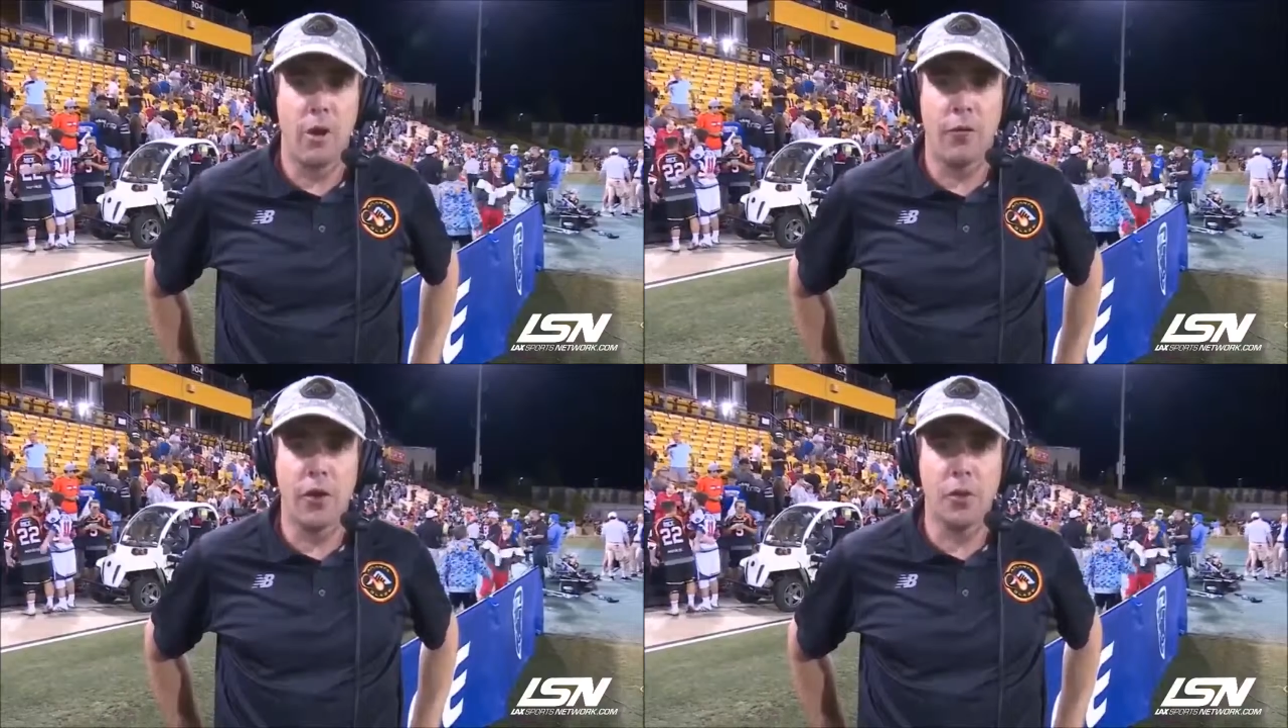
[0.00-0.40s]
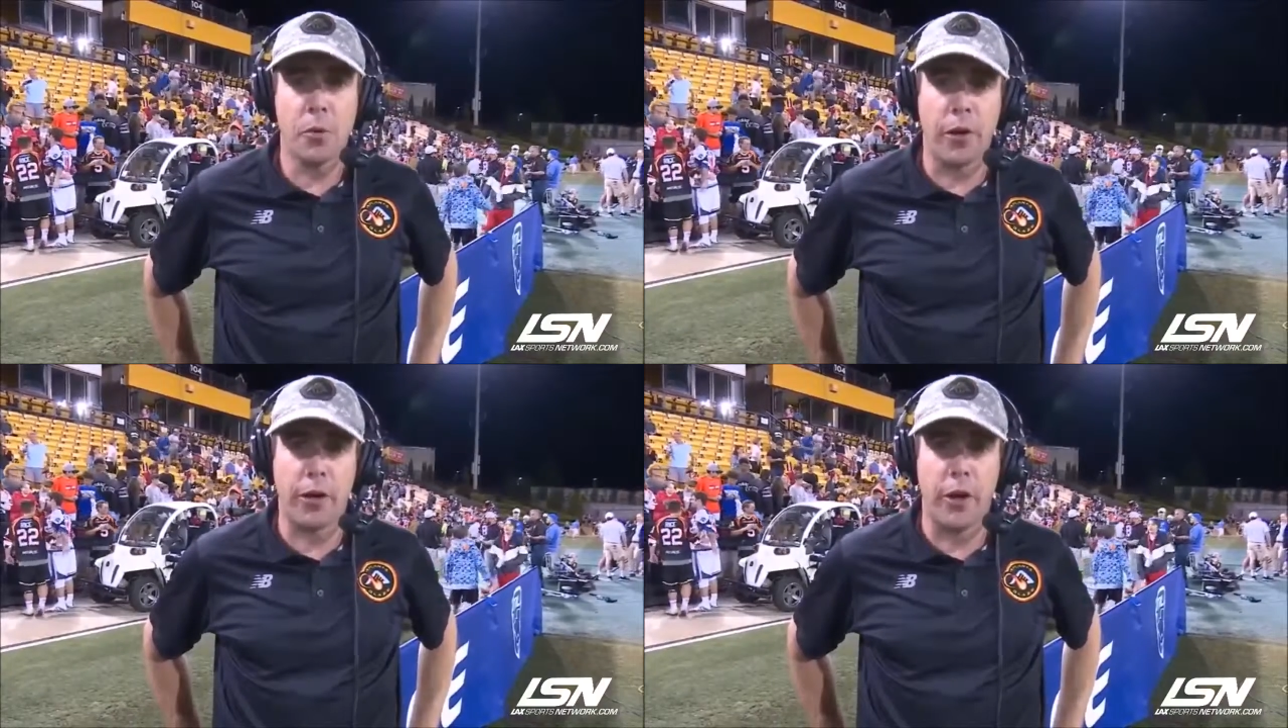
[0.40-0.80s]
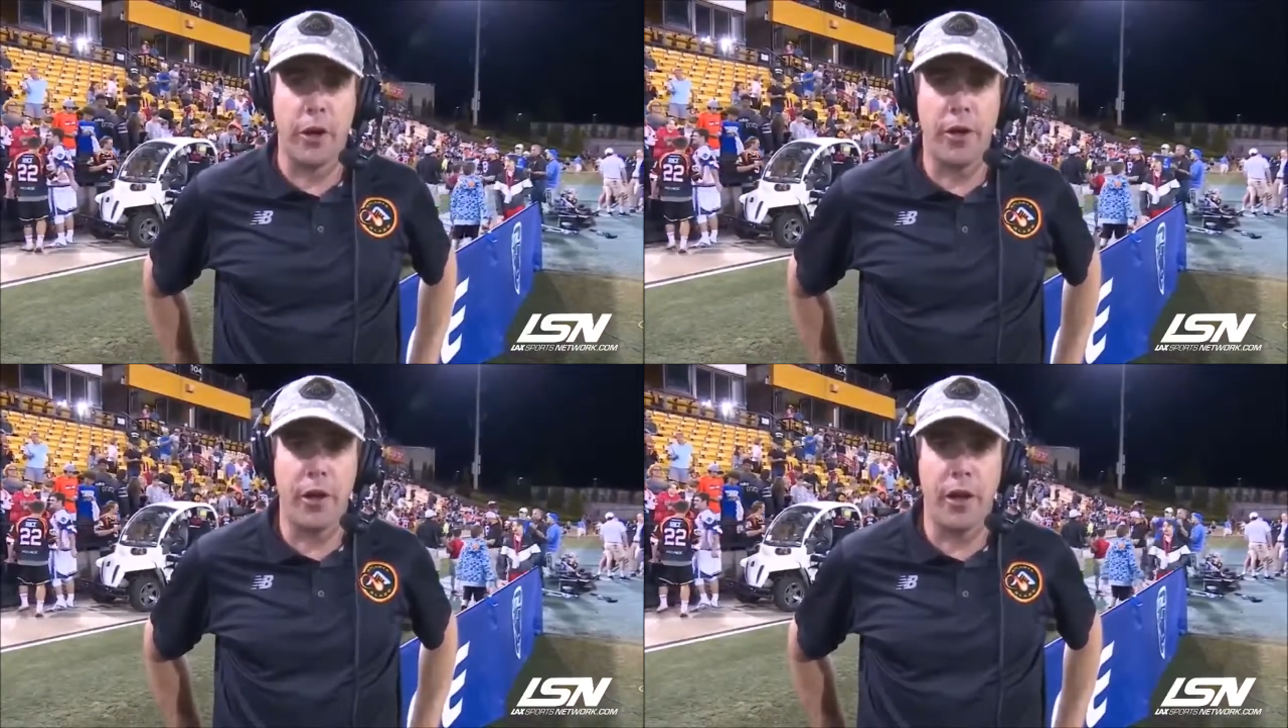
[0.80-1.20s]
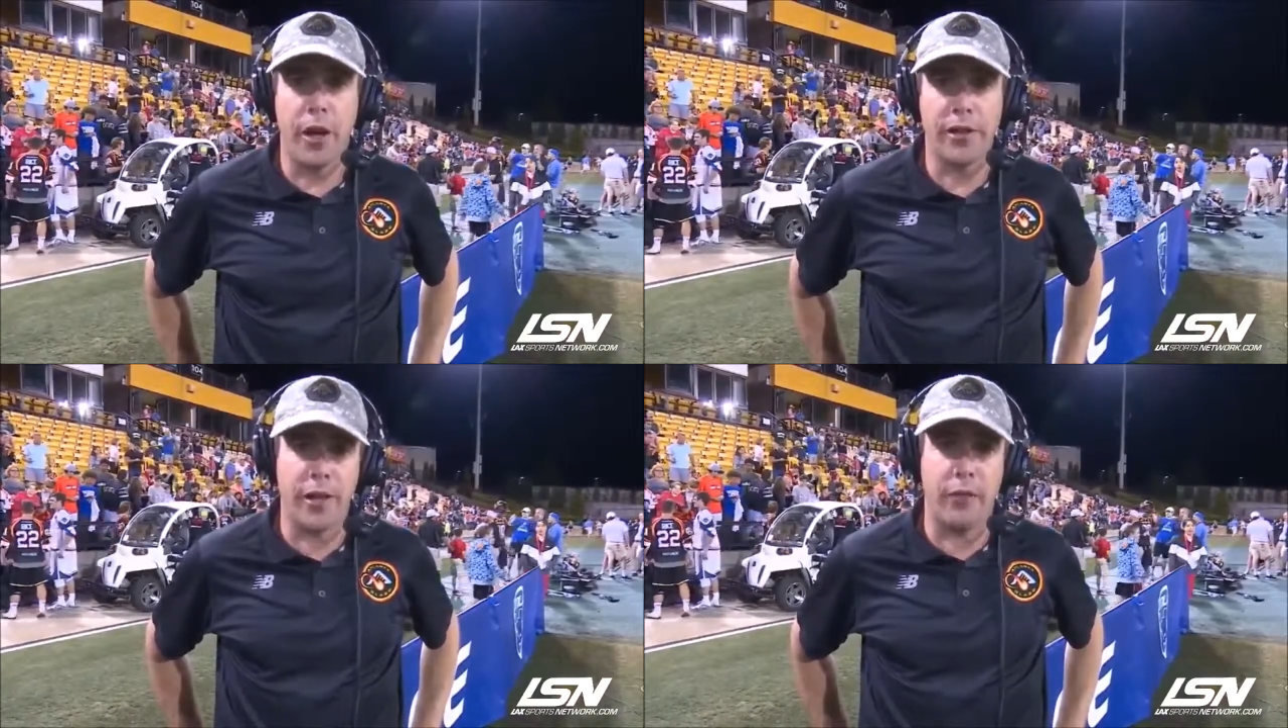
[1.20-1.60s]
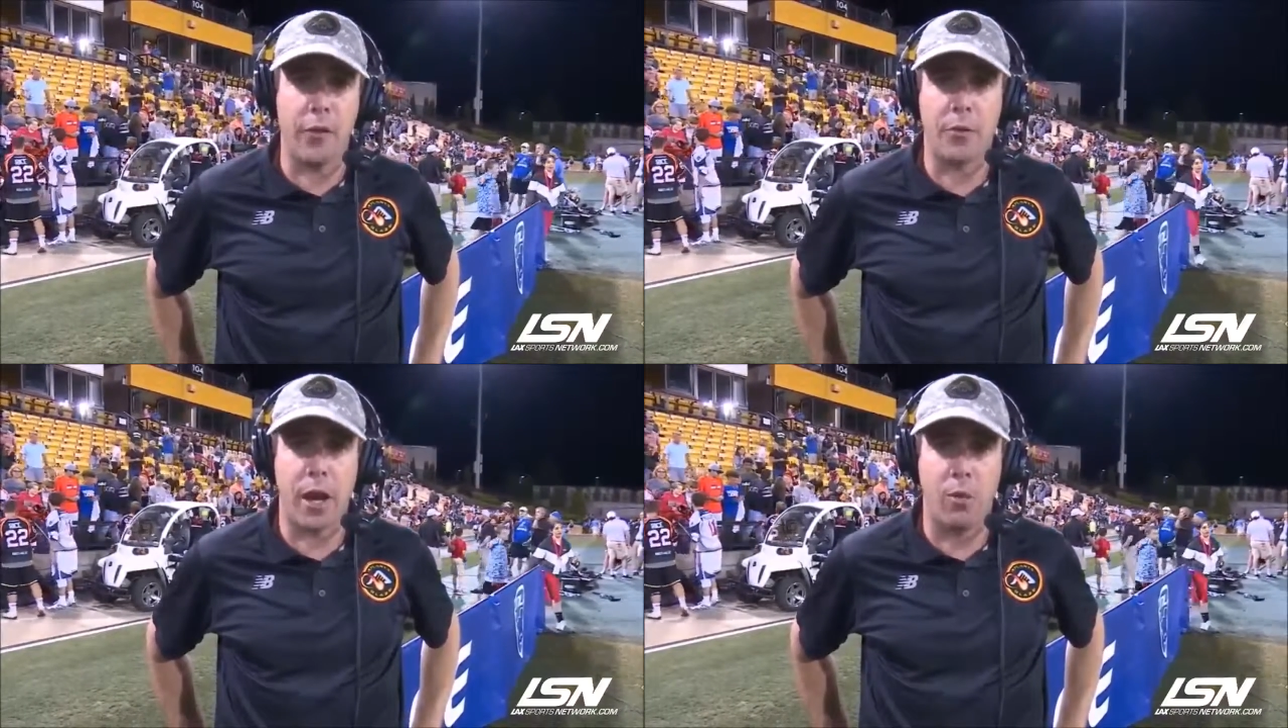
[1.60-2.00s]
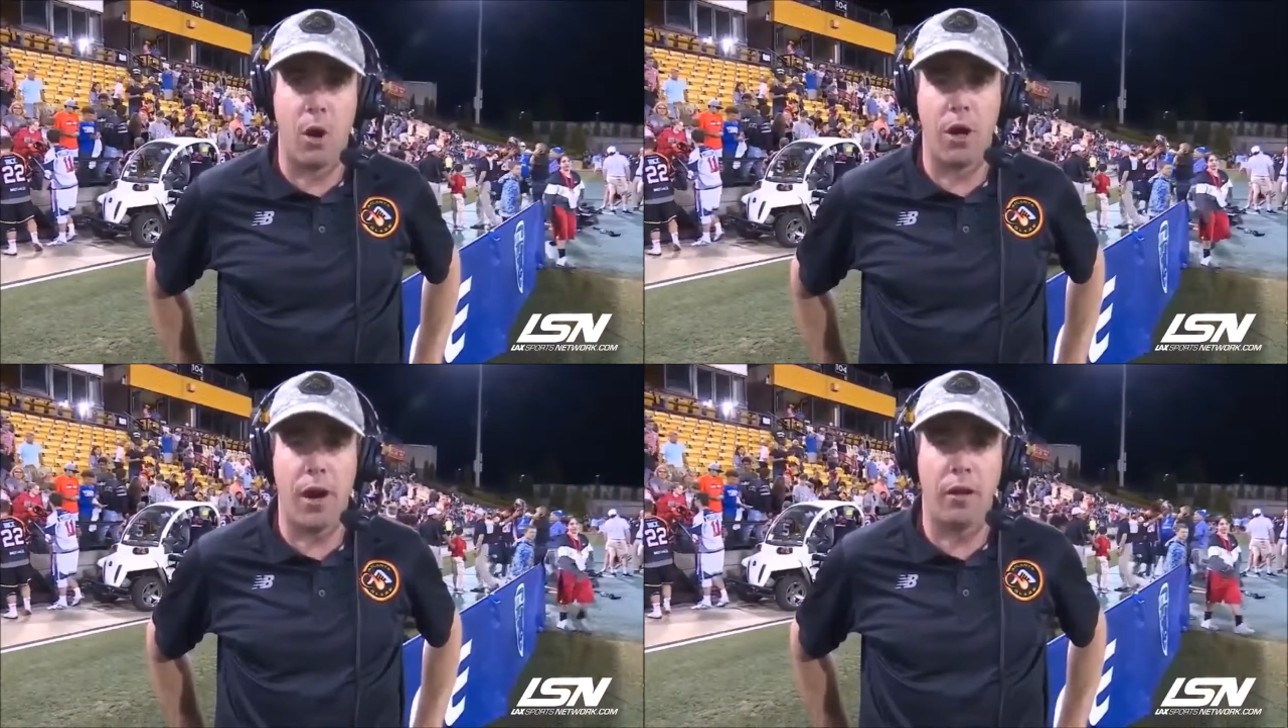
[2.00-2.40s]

You know, it feels pretty good. I said it from day one.